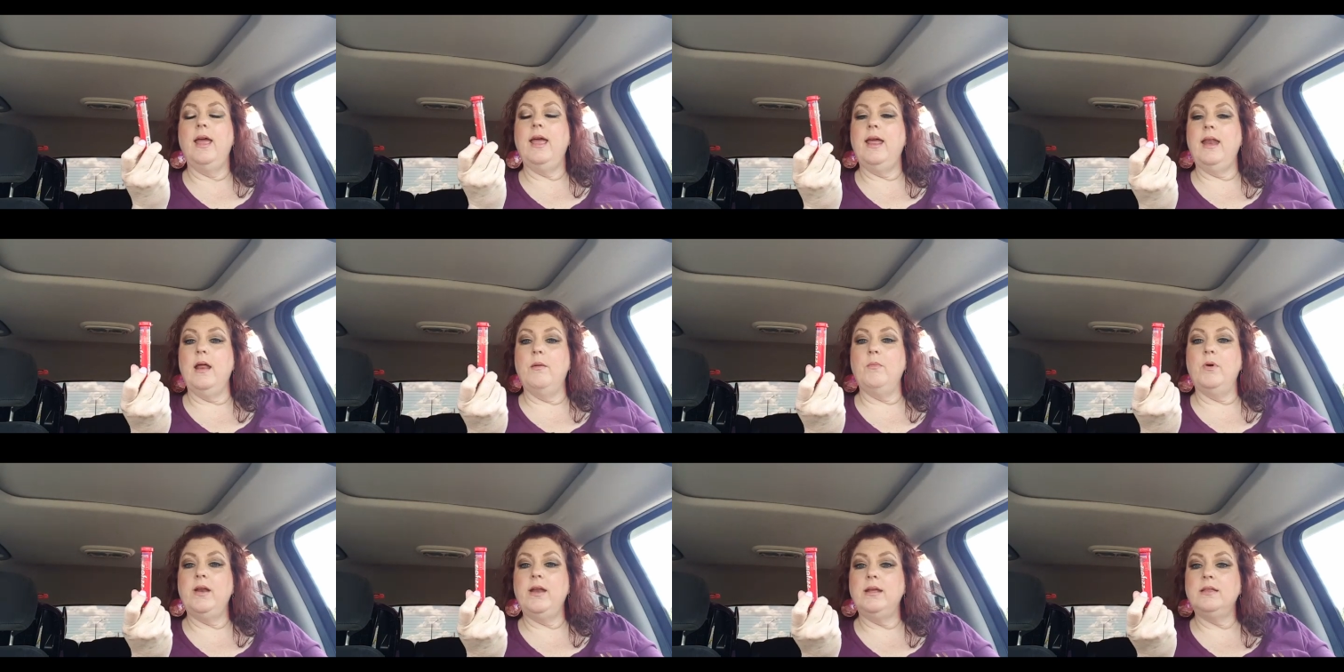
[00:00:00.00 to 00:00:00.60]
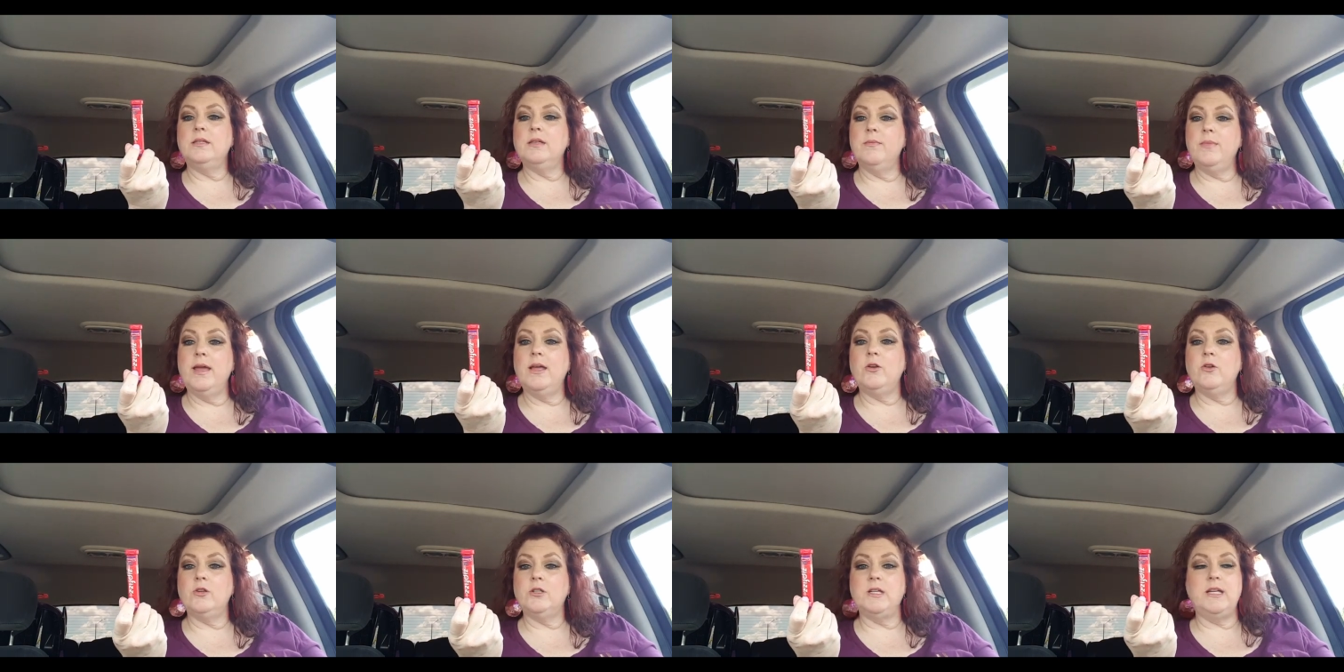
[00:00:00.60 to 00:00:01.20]
And I'm going to need some
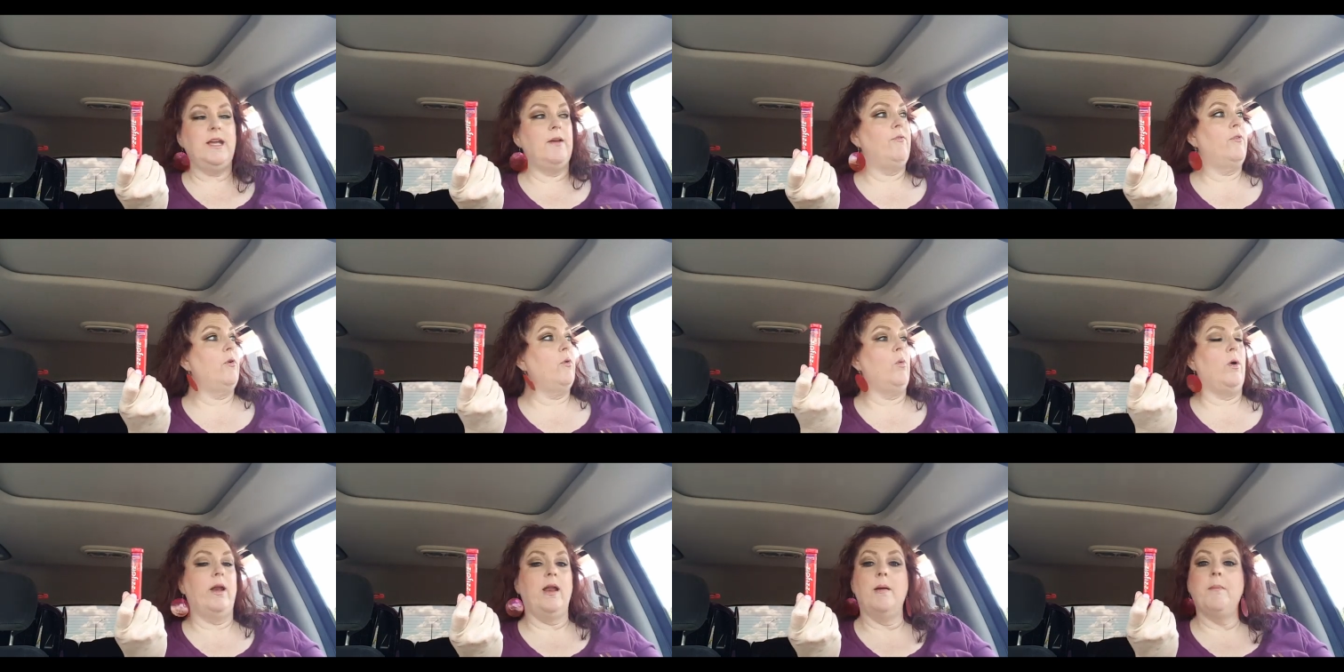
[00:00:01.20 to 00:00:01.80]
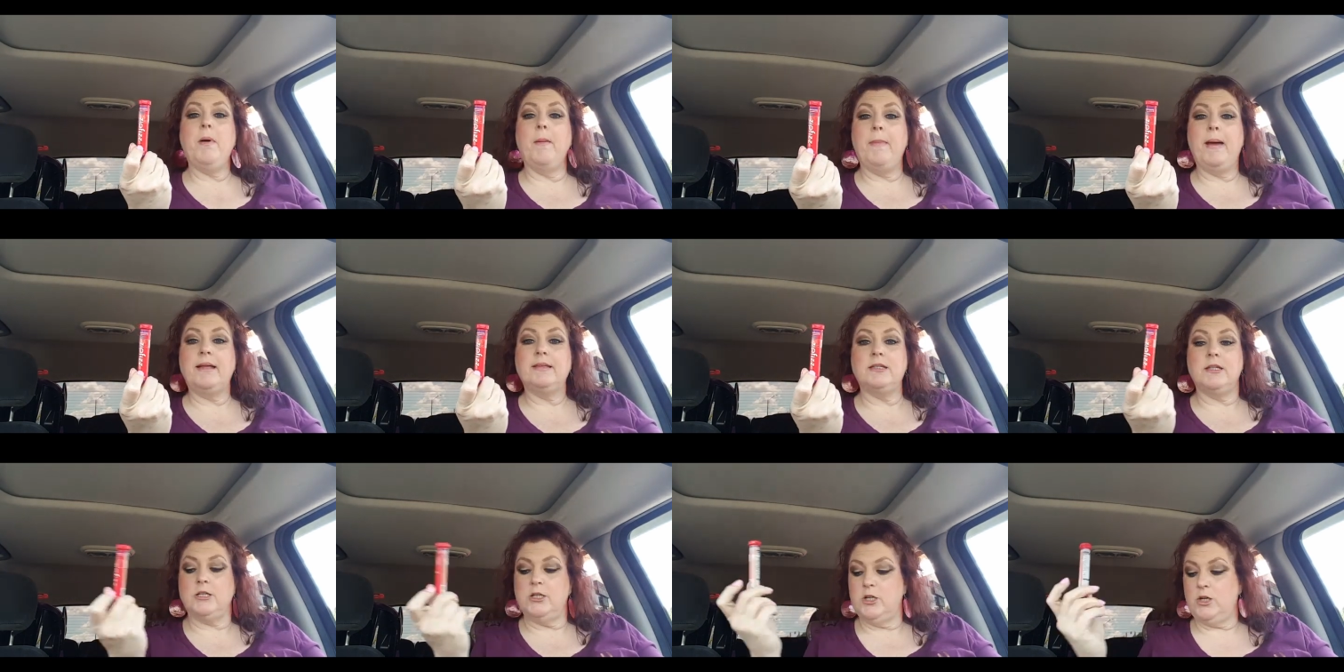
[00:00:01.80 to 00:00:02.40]
energy for what I'm
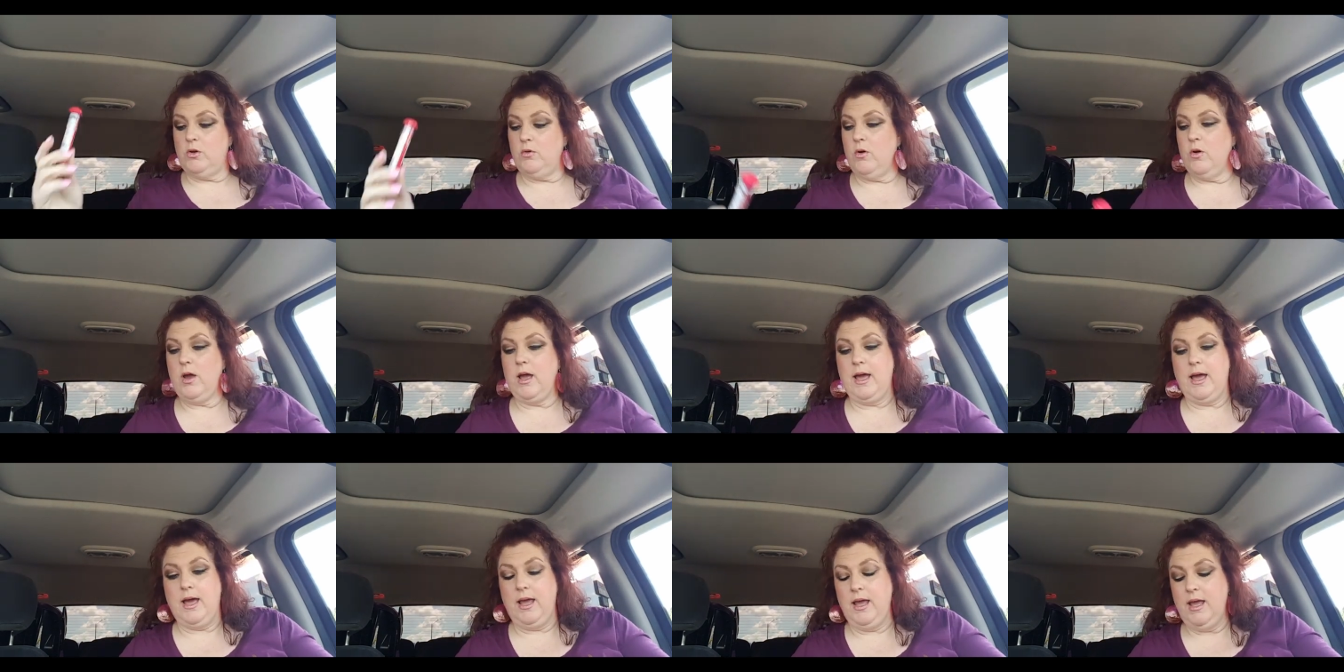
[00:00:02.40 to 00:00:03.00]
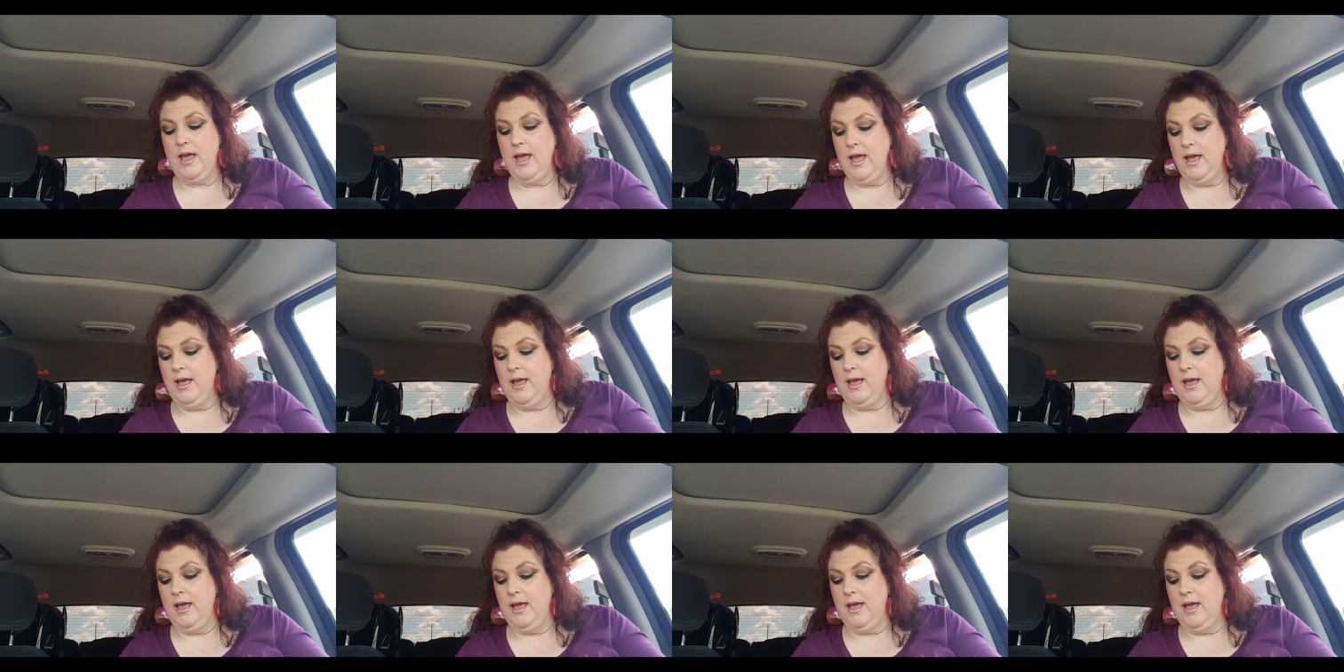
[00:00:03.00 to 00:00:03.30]
about to do, okay?